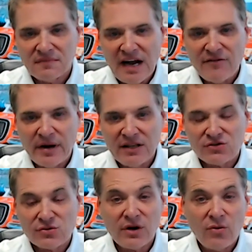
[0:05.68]
Hi, everybody.
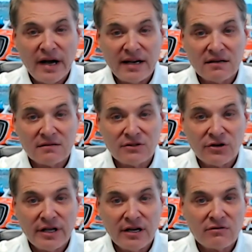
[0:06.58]
It's Rick Wagner,
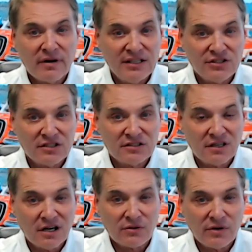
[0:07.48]
attorney here in Grand Junction,
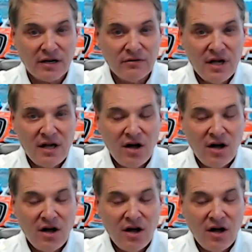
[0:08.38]
Colorado.